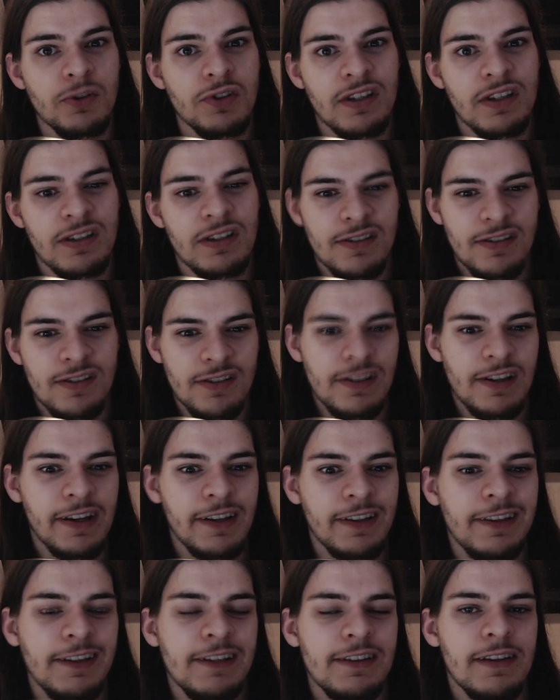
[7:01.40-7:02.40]
is
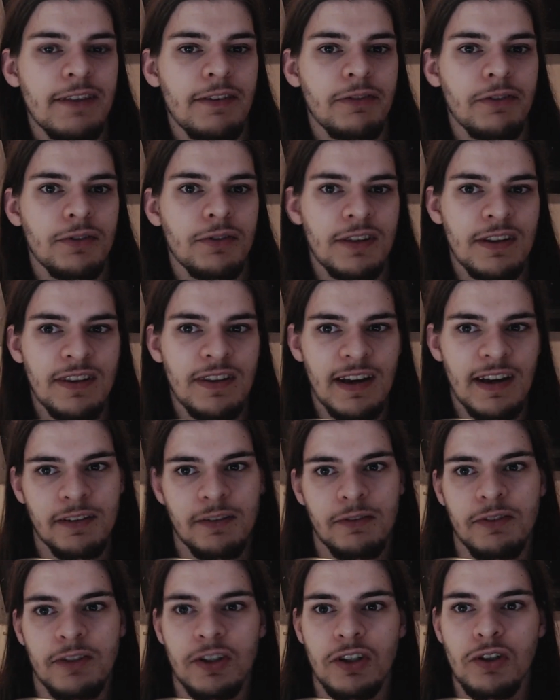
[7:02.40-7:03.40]
slightly different than that
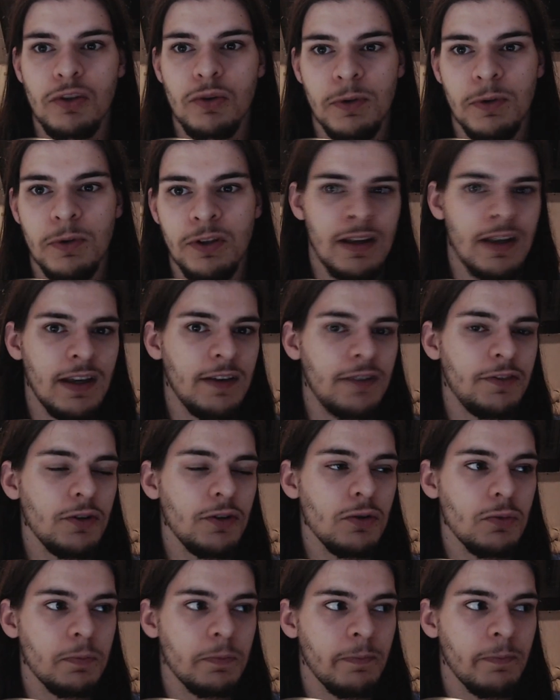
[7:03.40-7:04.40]
of human. If
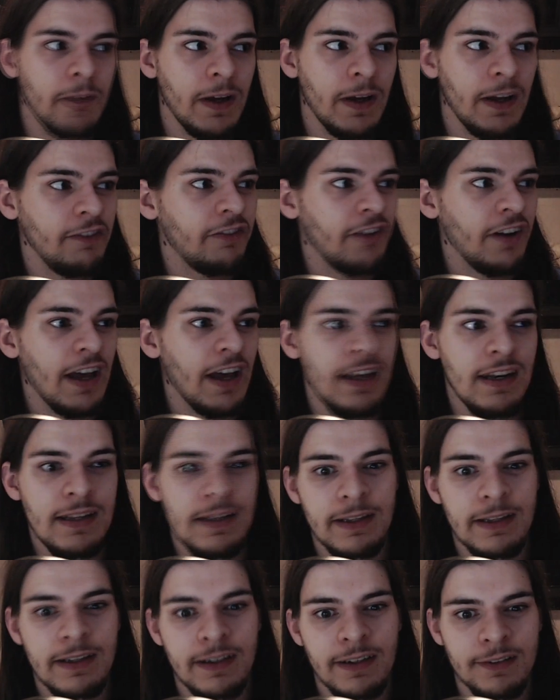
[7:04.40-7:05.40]
you have any
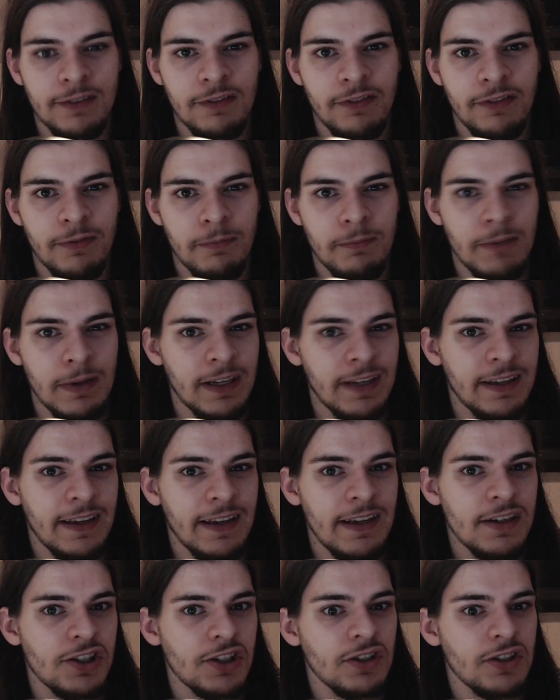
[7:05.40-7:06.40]
kind of
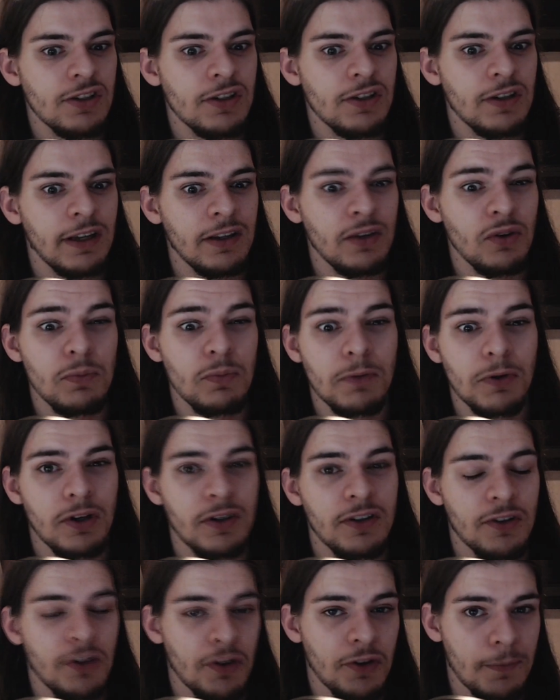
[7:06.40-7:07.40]
medication and you put
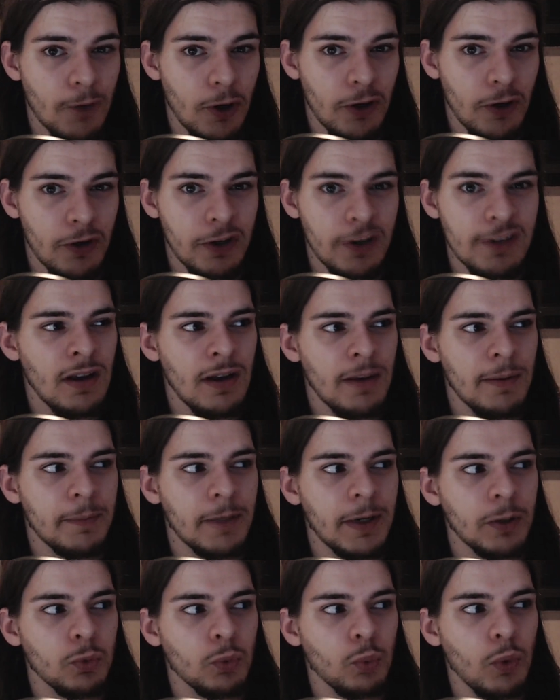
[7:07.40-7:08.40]
it on the market,
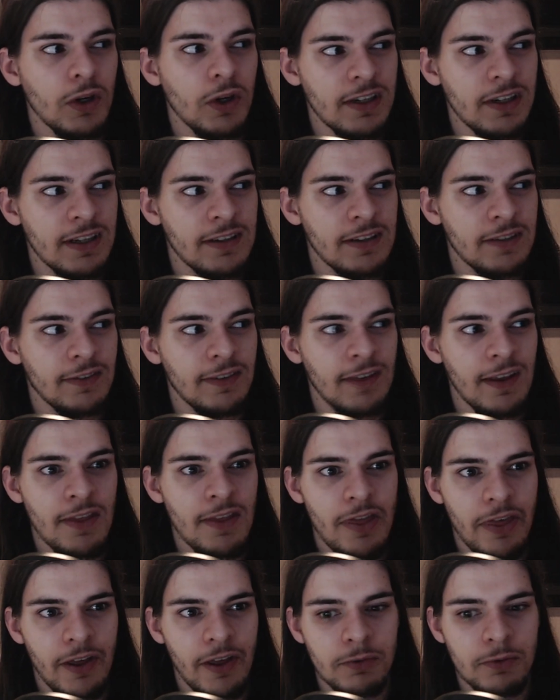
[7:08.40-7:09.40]
about 1 in
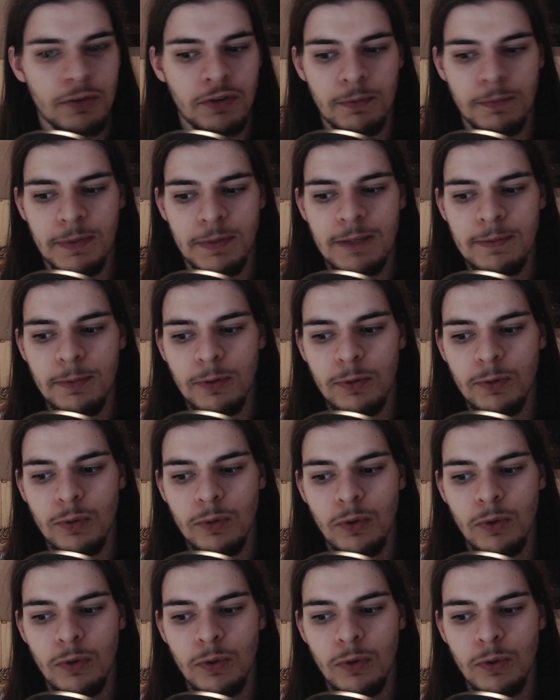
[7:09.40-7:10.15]
10,000 people